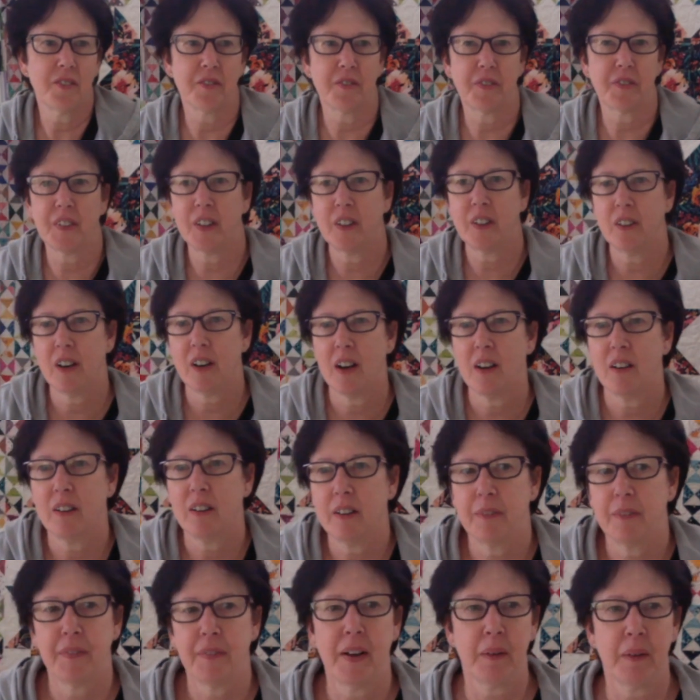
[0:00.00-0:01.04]
figured out
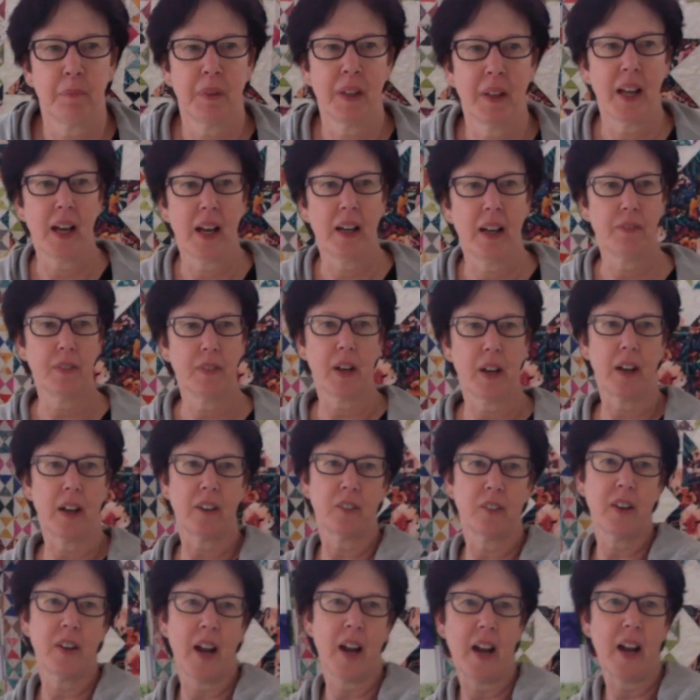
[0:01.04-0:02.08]
if I'm live yet or
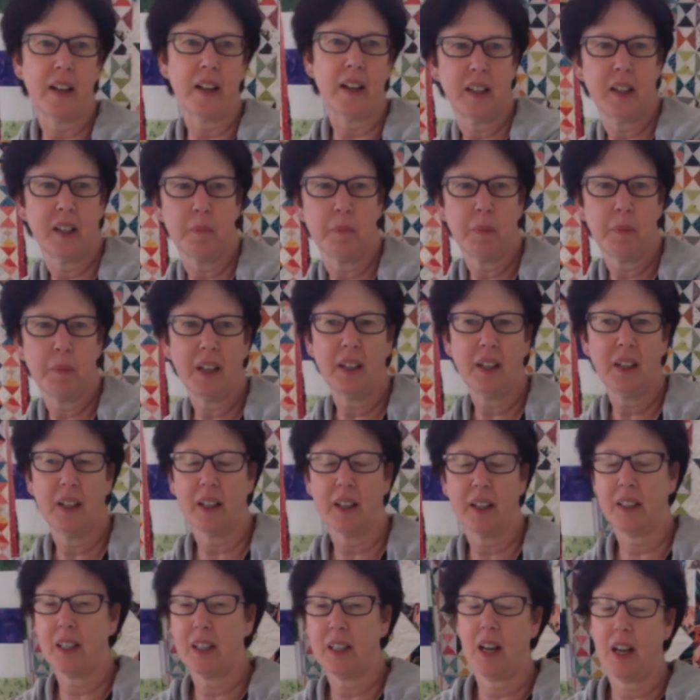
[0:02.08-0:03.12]
not. Am I?
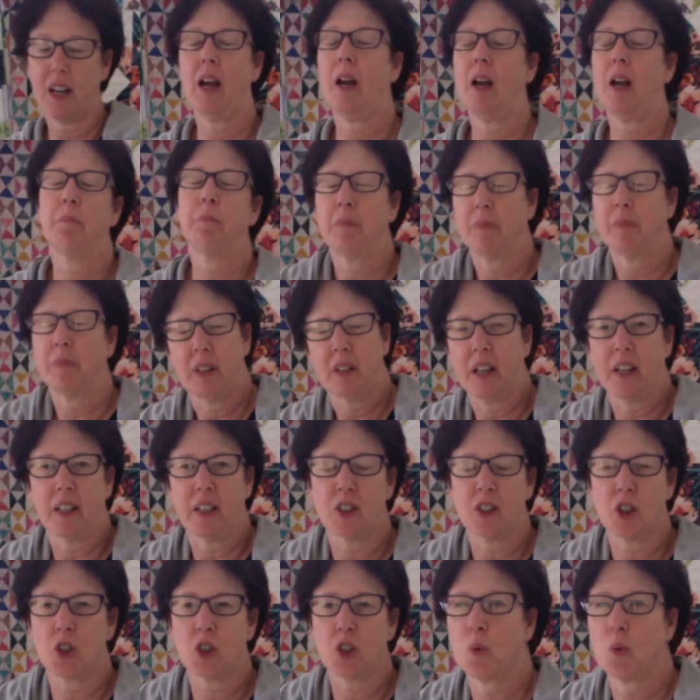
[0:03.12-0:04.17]
I'm like
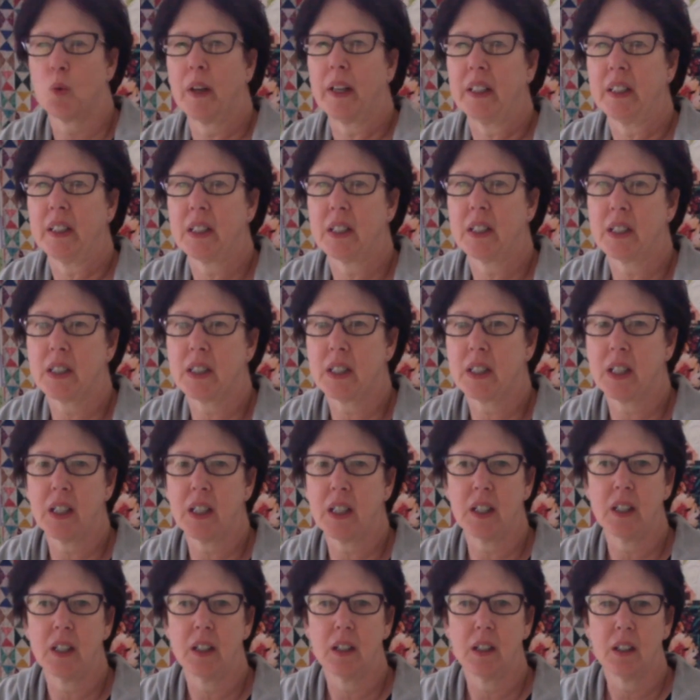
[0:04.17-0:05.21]
squinting to
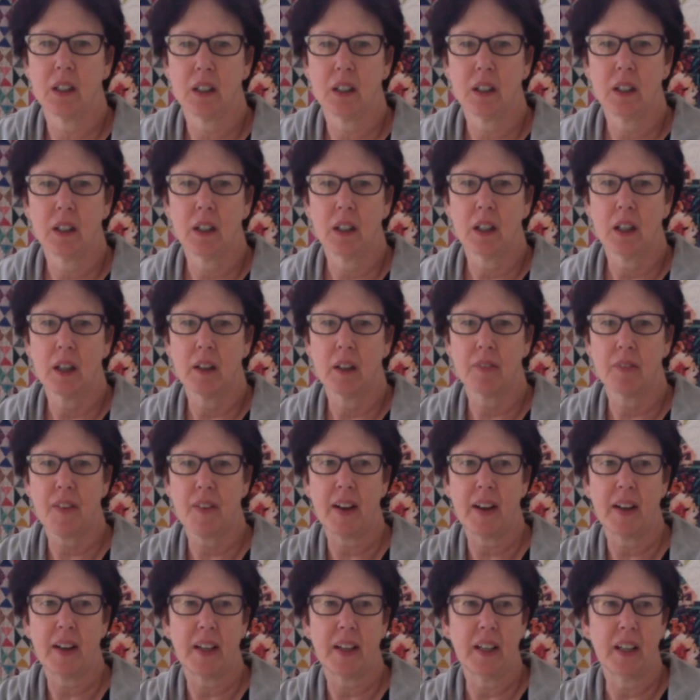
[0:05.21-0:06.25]
see if I
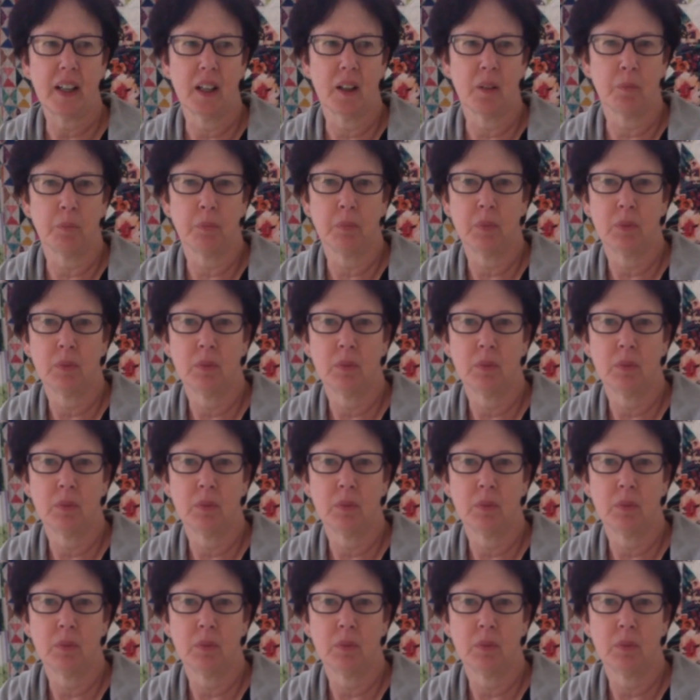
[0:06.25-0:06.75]
am.